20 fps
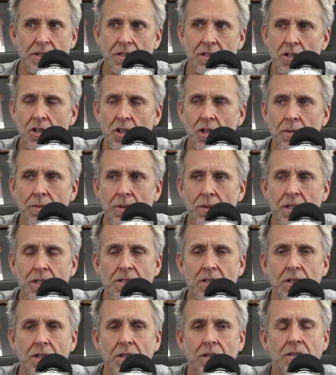You know what I mean? It's a
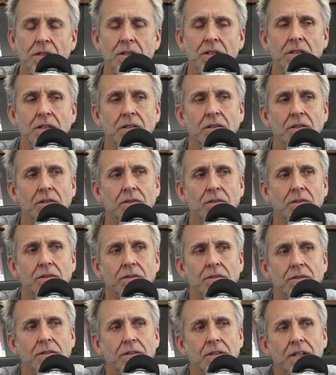hard thing to go
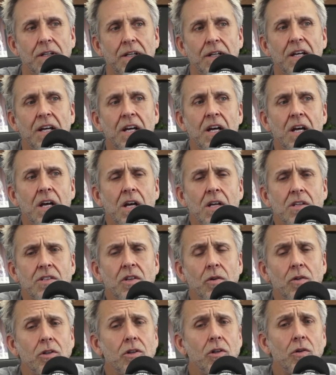through.
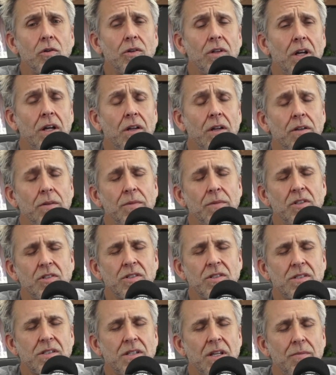So, the
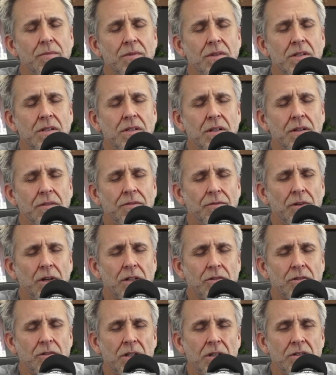mission statement of Rock
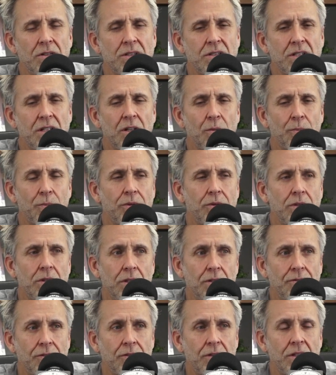to Recovery is to help
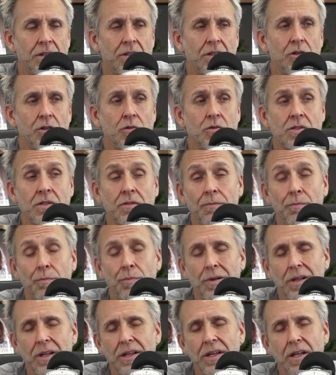proliferate the use of
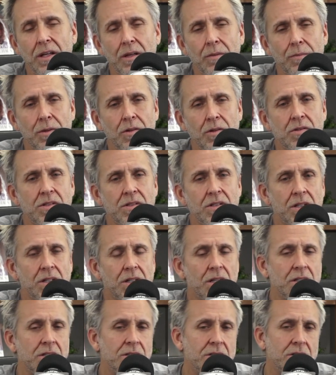playing music
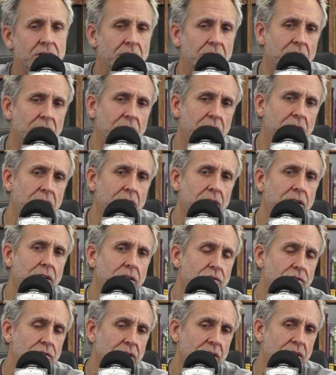as a healing and
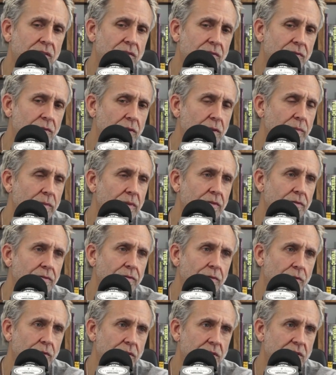transformative
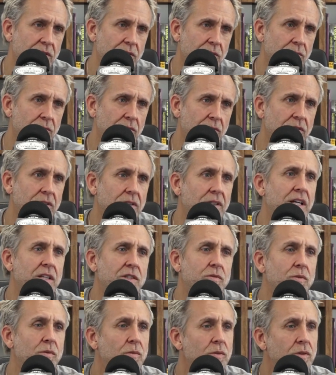force in the world. And
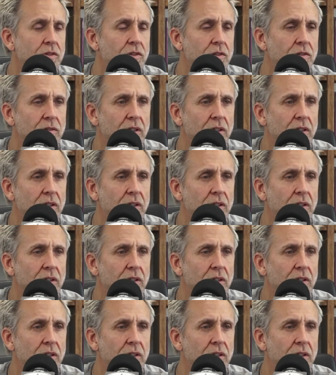that's what we're doing.